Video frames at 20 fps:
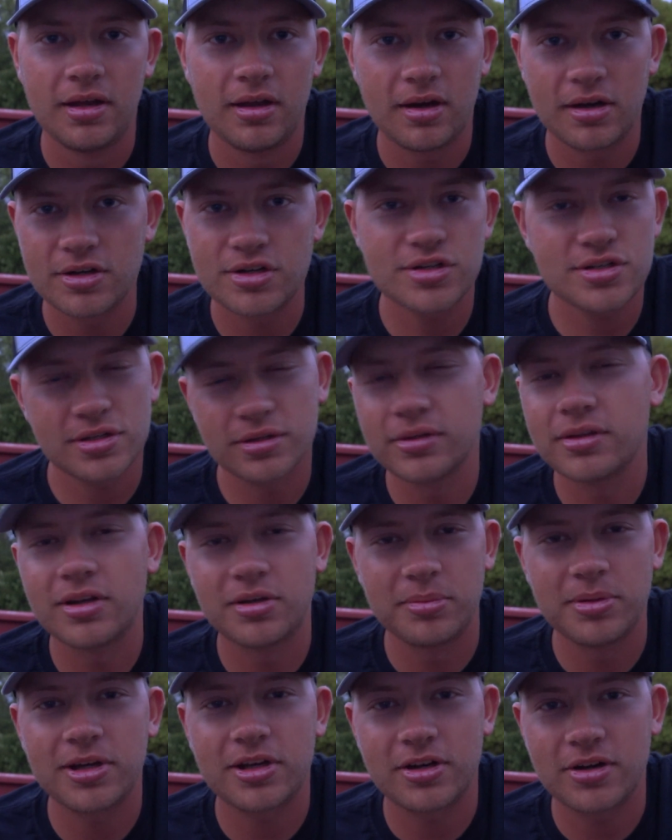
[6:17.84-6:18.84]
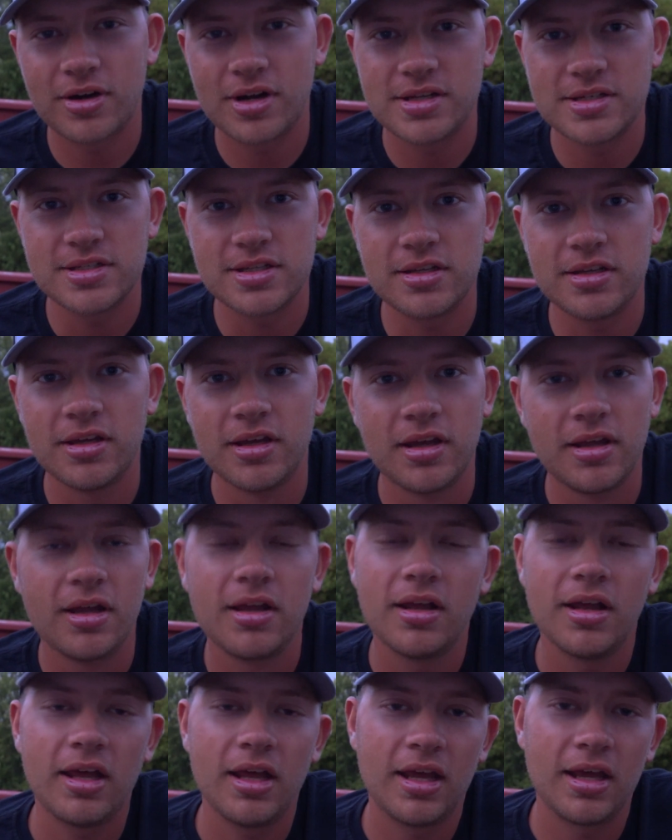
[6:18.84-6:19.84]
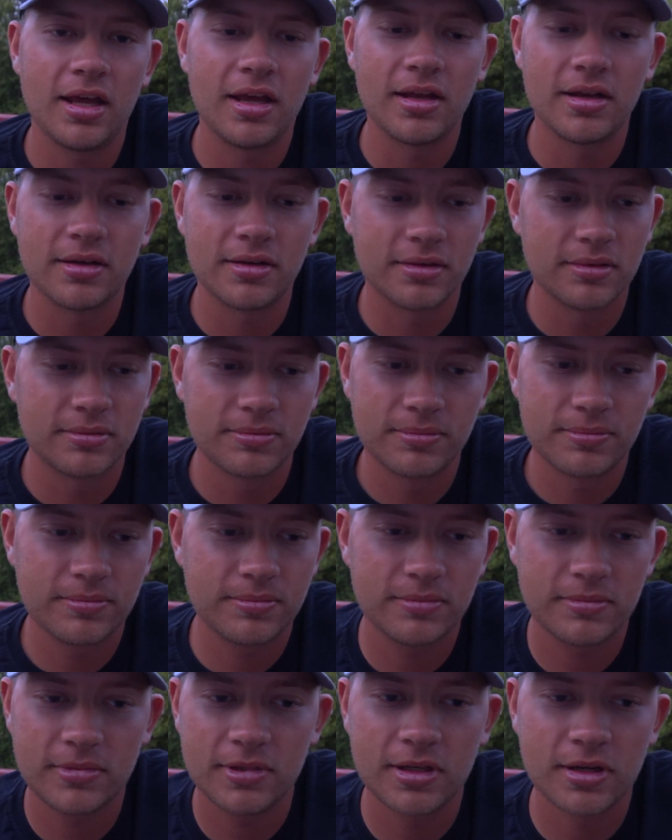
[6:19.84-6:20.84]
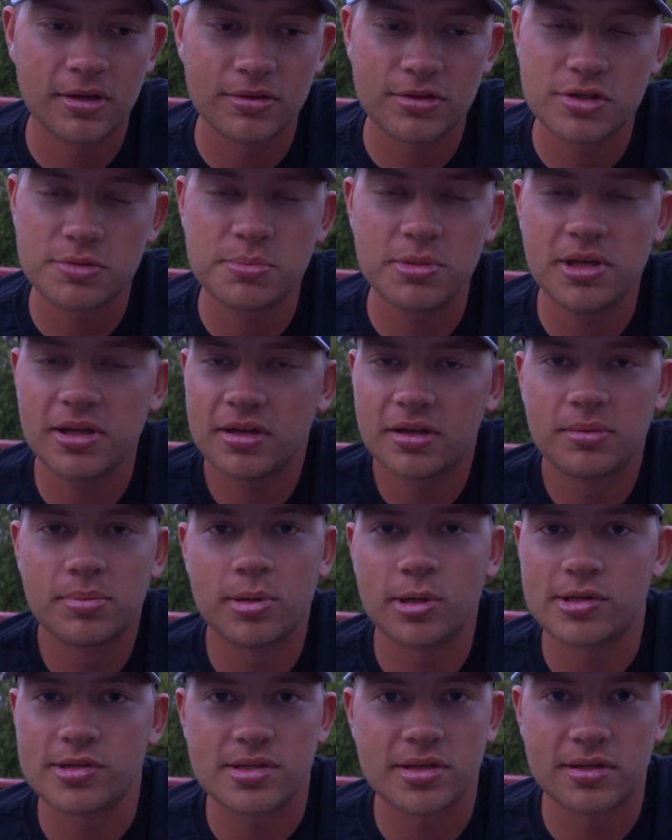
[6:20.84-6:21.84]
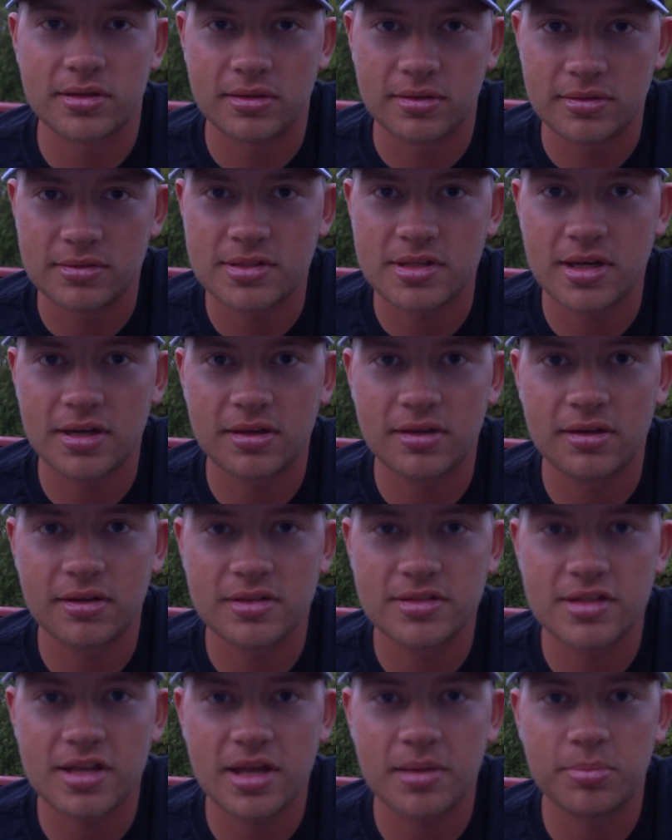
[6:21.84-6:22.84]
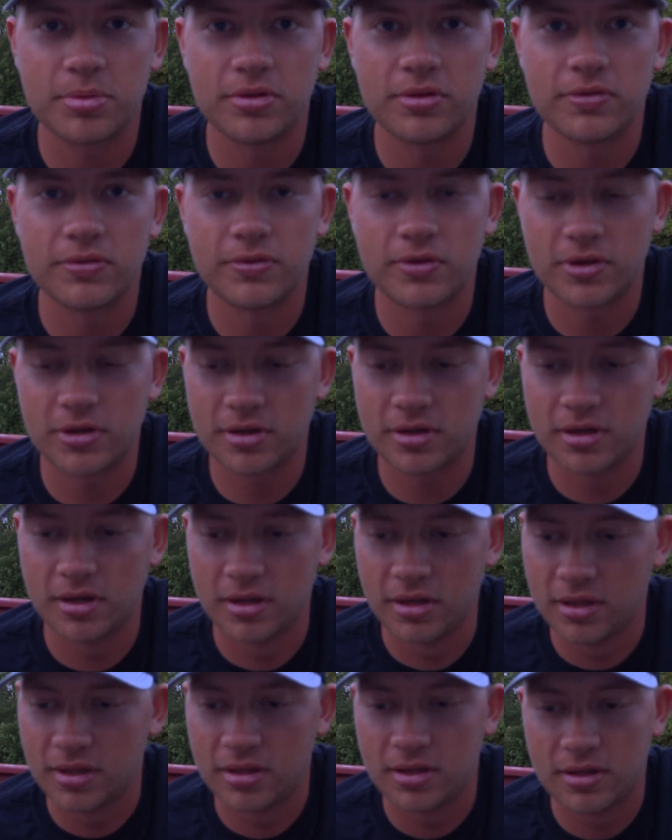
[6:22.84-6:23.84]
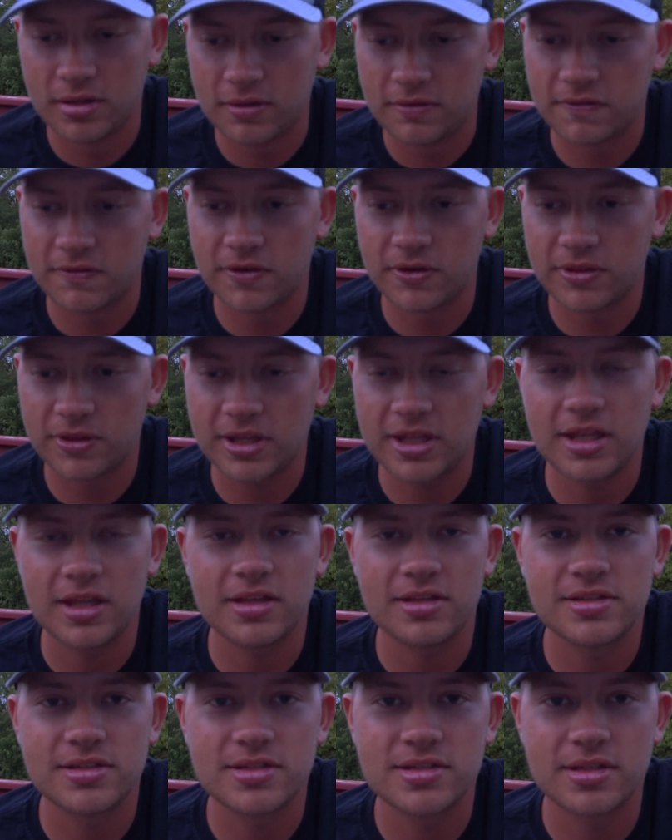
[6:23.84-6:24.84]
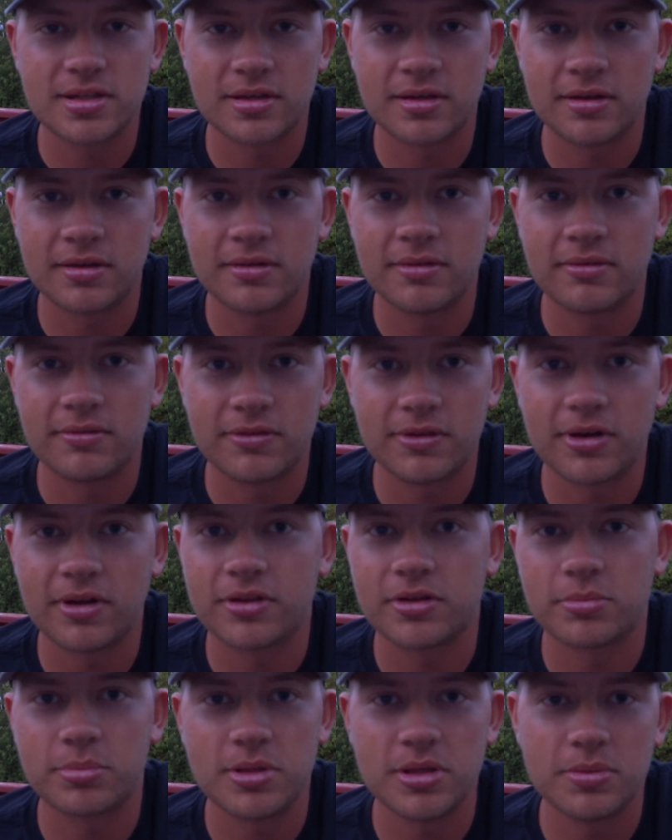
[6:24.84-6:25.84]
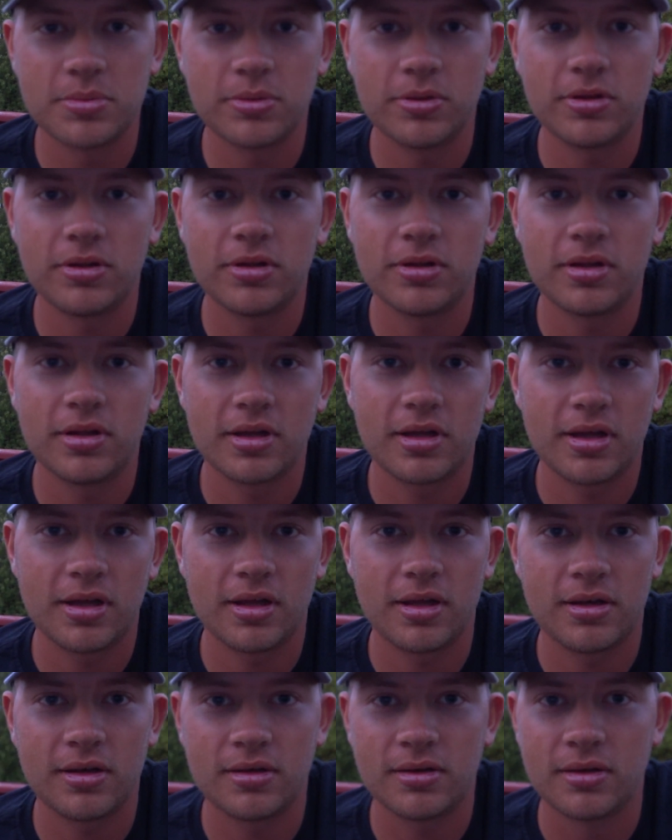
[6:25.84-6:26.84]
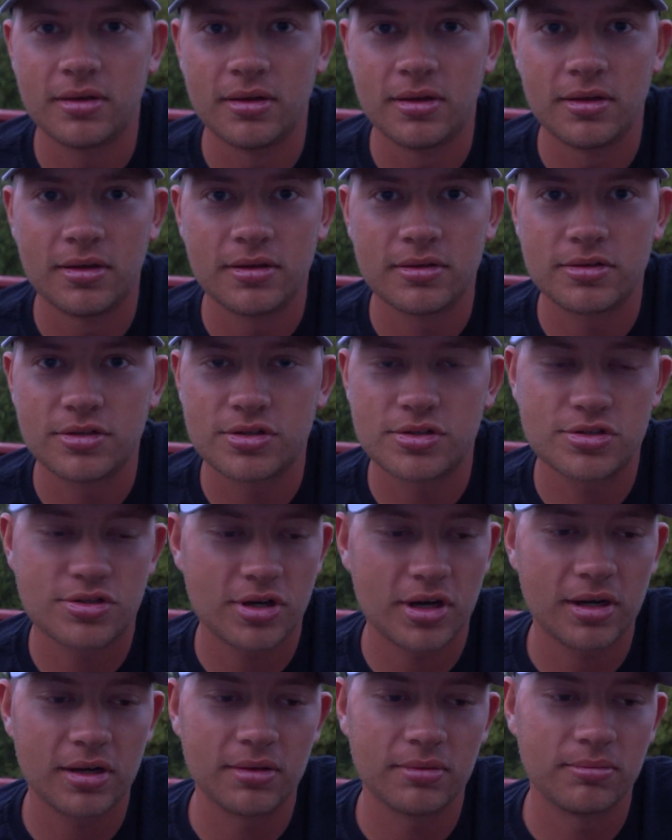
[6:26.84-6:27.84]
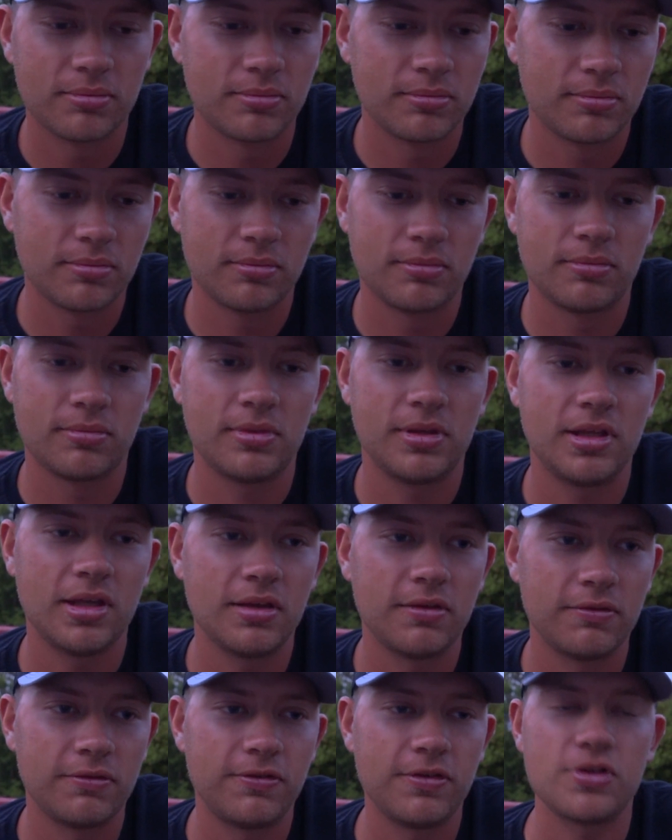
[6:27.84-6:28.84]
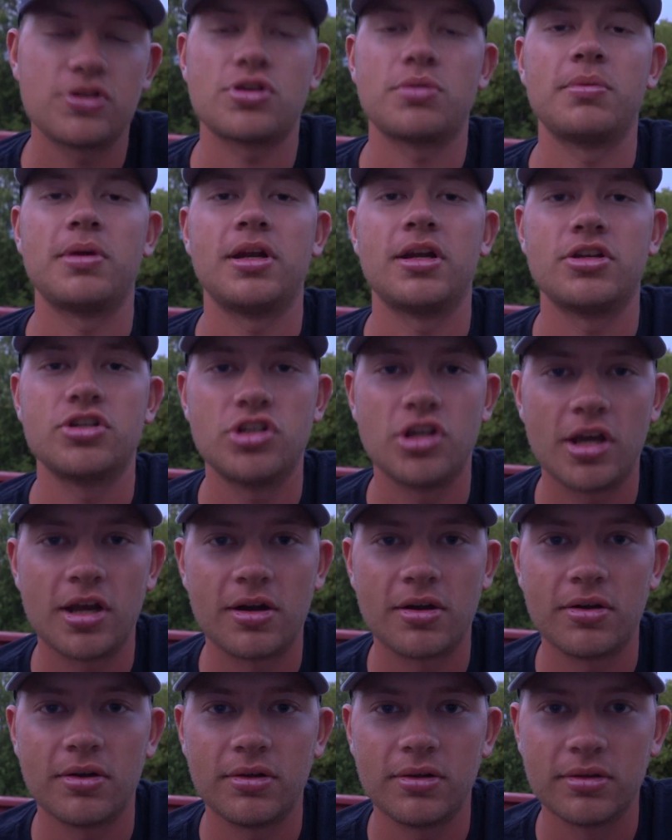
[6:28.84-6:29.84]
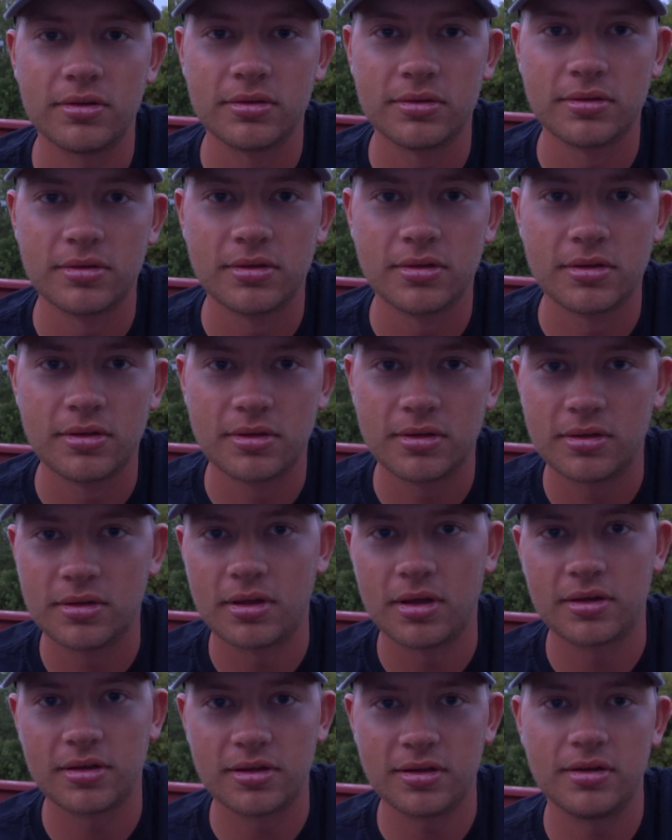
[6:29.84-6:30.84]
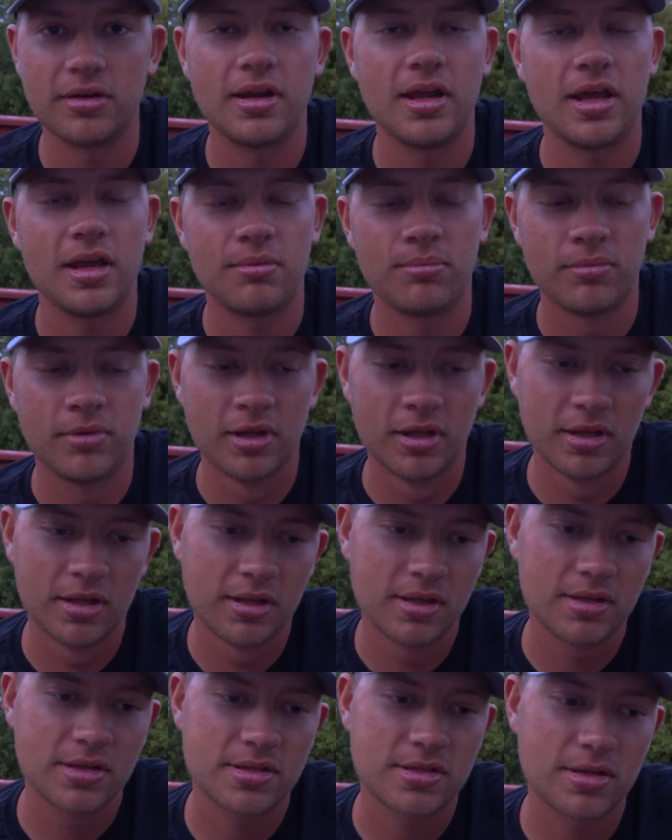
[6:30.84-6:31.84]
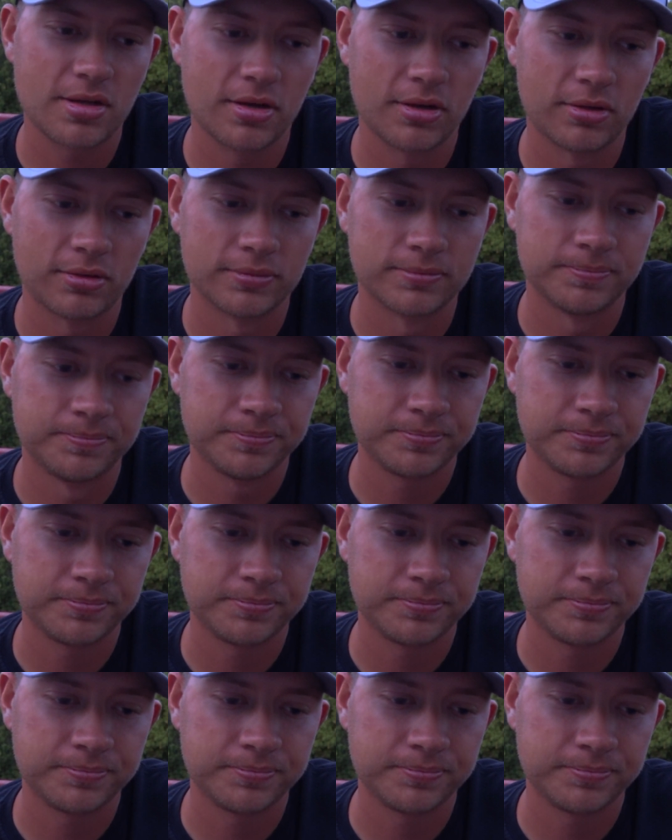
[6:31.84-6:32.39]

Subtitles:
are just a little bit crazy. And, you know, just be a good person. Set a good example for the kids and for other people, and just try to give fishermen in general a good name. So,